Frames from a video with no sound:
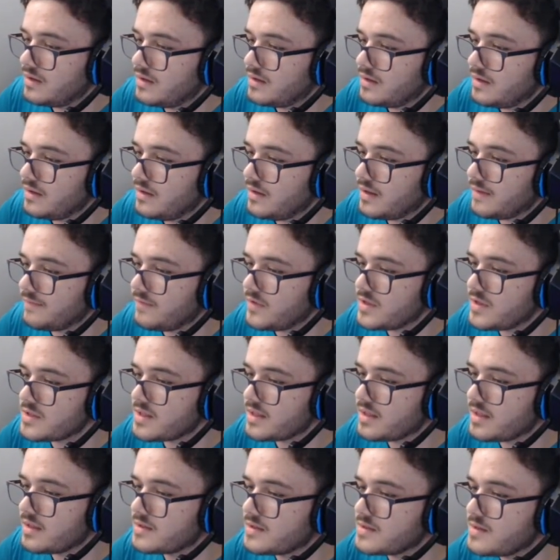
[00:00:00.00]
Yeah, free
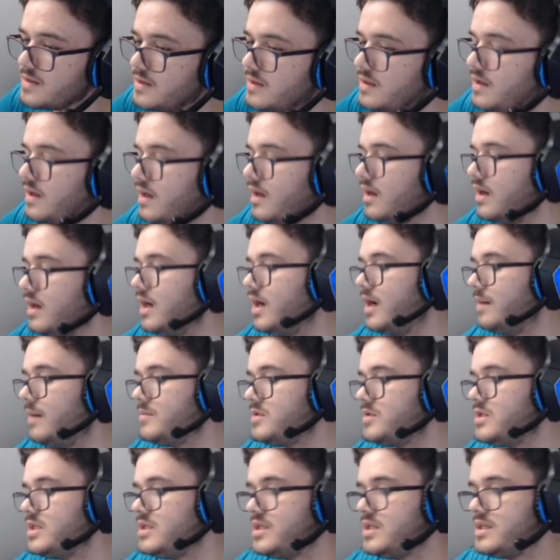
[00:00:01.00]
strike kills. Um,
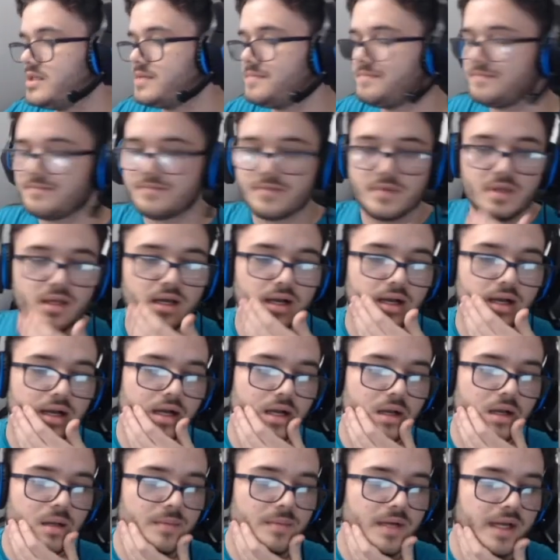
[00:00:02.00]
GG's.
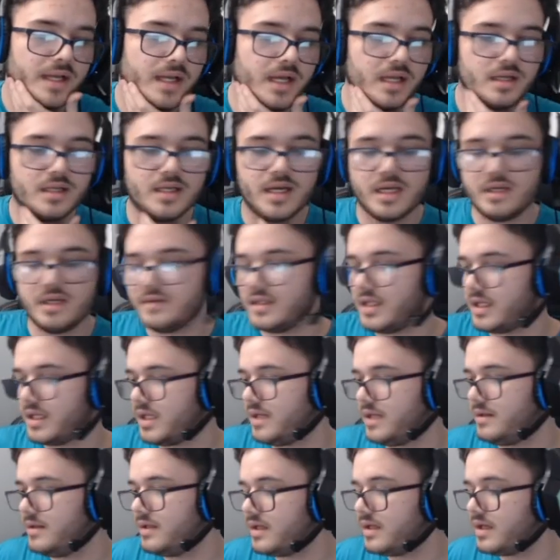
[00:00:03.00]
Um, I got kind of
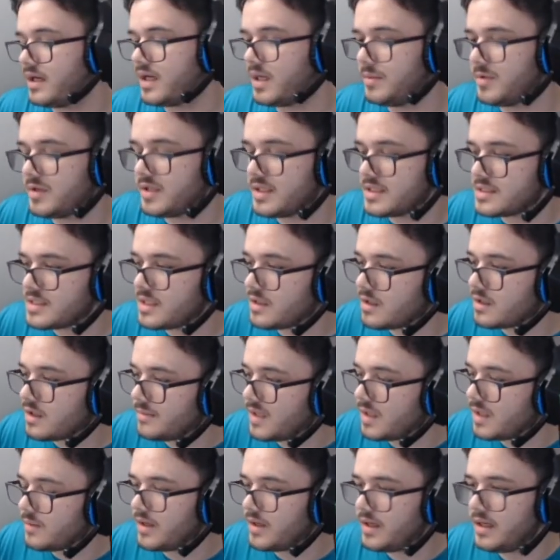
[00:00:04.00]
unlucky. A couple things didn't go
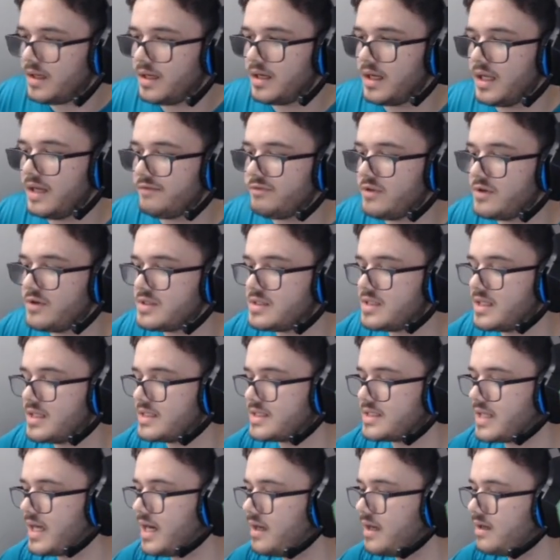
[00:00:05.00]
my way. If those
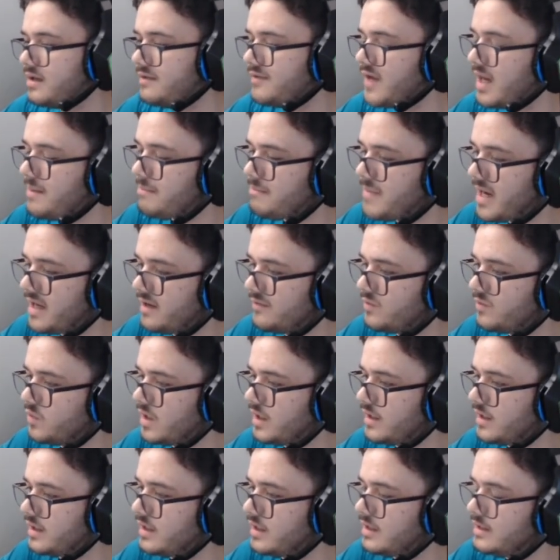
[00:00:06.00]
things had of, I might have
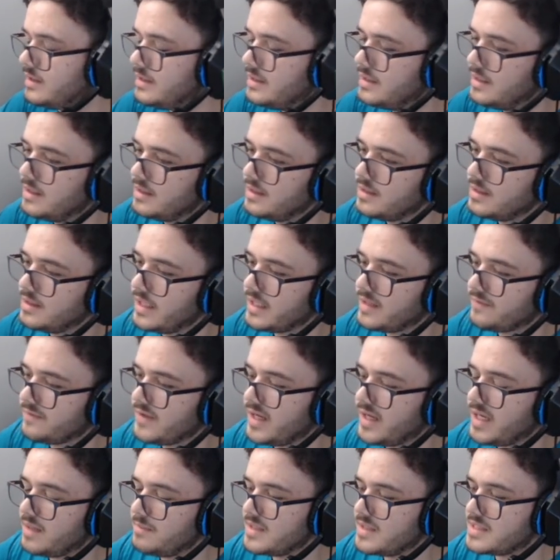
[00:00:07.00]
won. Like if
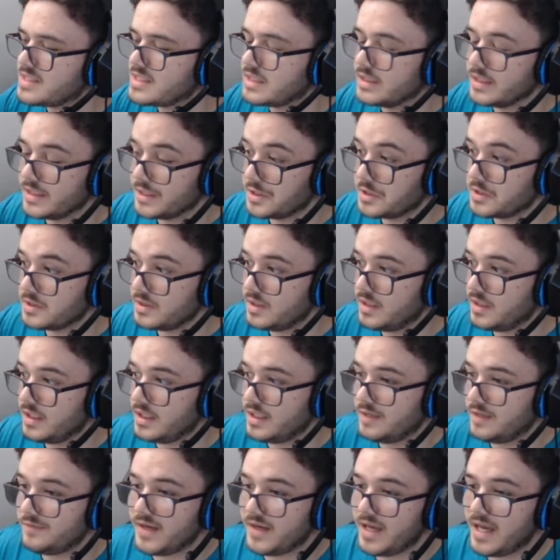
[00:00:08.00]
I had missed literally,
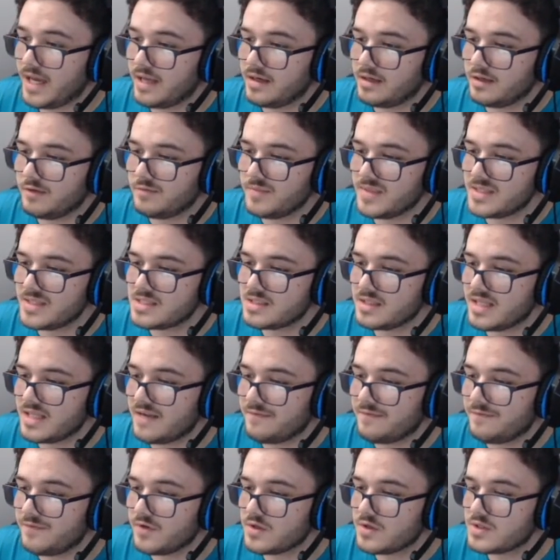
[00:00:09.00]
if I hadn't have missed
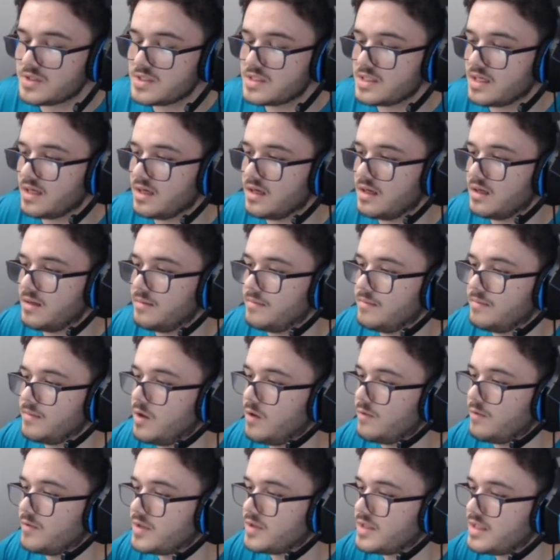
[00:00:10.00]
that first um,
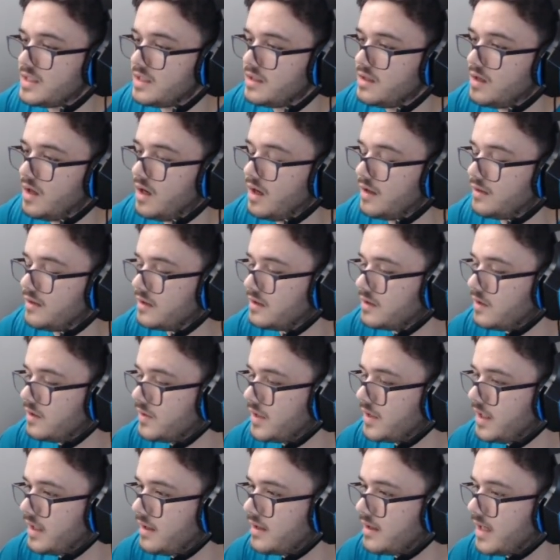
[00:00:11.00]
overheat on the Glow
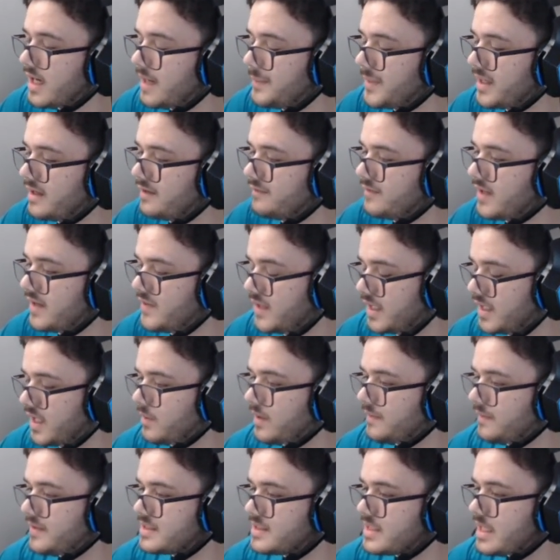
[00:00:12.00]
King, I might have. I think I
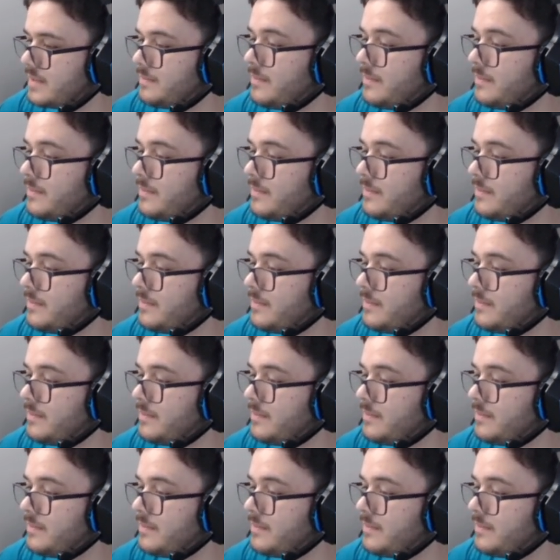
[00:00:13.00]
won this game.